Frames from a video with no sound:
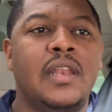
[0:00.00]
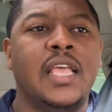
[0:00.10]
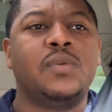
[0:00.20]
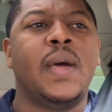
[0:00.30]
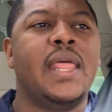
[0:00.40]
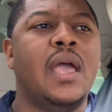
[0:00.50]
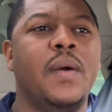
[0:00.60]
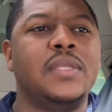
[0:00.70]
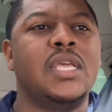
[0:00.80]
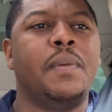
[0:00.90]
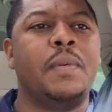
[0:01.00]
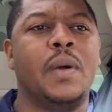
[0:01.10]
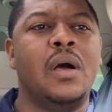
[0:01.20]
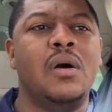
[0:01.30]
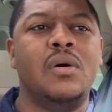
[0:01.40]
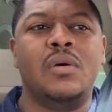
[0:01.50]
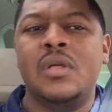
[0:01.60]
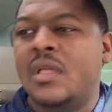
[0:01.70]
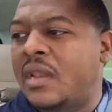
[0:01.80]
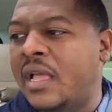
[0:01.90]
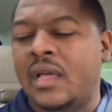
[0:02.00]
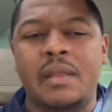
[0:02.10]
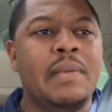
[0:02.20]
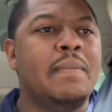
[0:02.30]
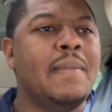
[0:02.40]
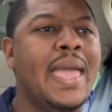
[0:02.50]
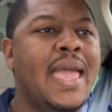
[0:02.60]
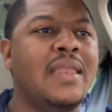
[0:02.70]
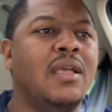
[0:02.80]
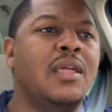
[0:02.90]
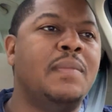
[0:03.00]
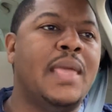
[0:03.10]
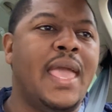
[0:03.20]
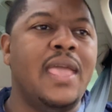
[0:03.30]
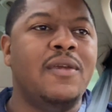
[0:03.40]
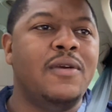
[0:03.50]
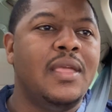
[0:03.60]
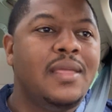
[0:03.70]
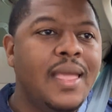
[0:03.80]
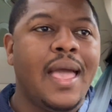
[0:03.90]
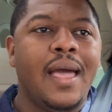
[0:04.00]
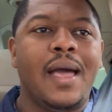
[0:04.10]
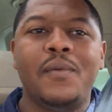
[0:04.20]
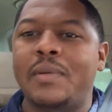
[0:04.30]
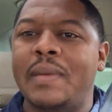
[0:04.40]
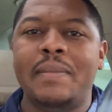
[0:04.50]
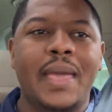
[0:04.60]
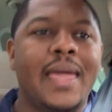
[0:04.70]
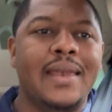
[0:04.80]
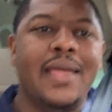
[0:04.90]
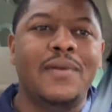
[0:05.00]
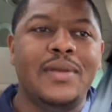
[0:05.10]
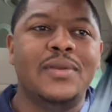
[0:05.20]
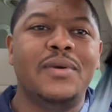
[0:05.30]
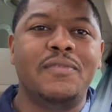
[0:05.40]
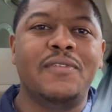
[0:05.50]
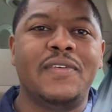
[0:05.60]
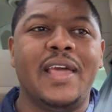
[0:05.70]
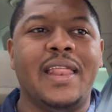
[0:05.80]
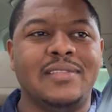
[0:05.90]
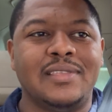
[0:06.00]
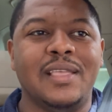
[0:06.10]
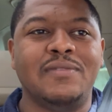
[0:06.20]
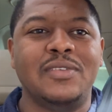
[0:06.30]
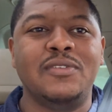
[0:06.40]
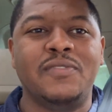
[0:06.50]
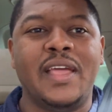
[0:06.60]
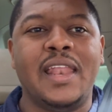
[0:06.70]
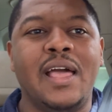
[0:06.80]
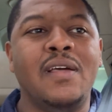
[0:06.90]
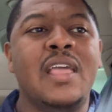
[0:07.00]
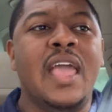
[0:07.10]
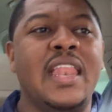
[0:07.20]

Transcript: That's why they always tell people, oh, they're gonna be mad and they're gonna be angry. Yeah, I would be mad and angry too if you found out the stuff that you found out.